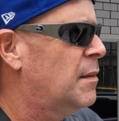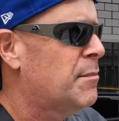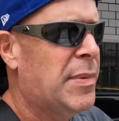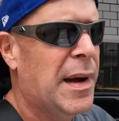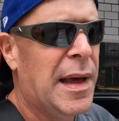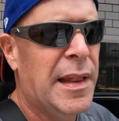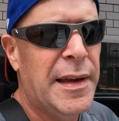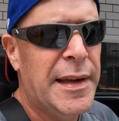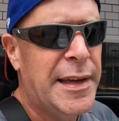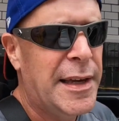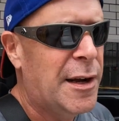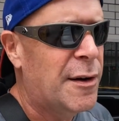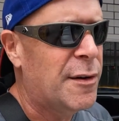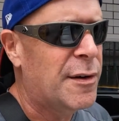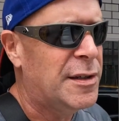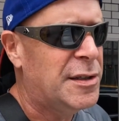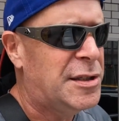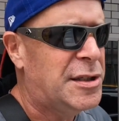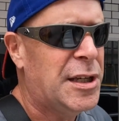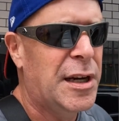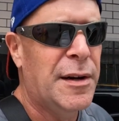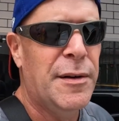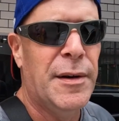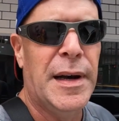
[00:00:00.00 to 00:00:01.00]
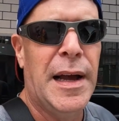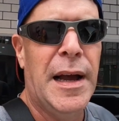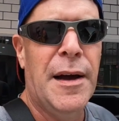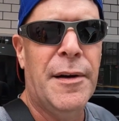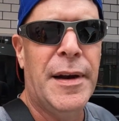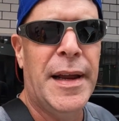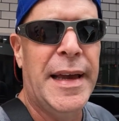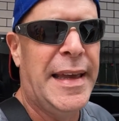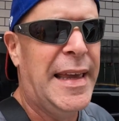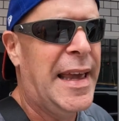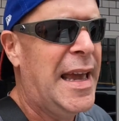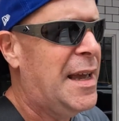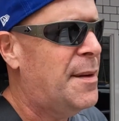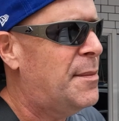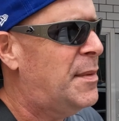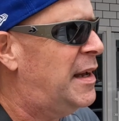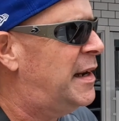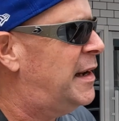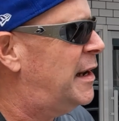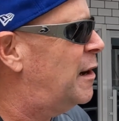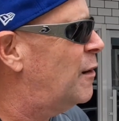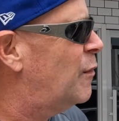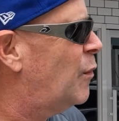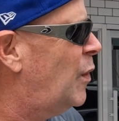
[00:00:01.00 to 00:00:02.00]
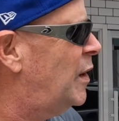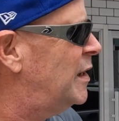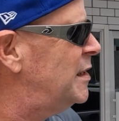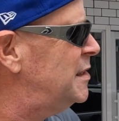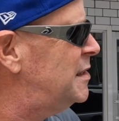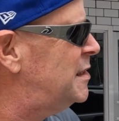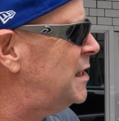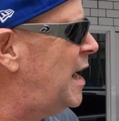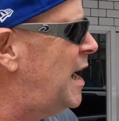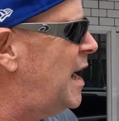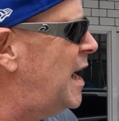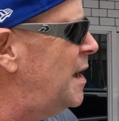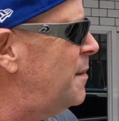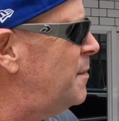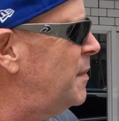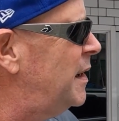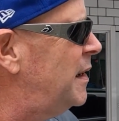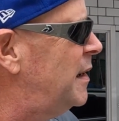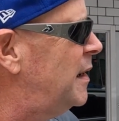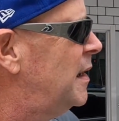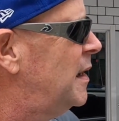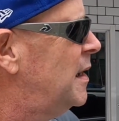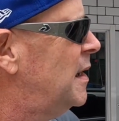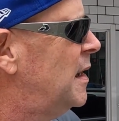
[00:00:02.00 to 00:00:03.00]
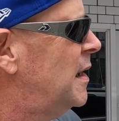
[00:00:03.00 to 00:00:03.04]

probably a year or so ago, and I came in here one time and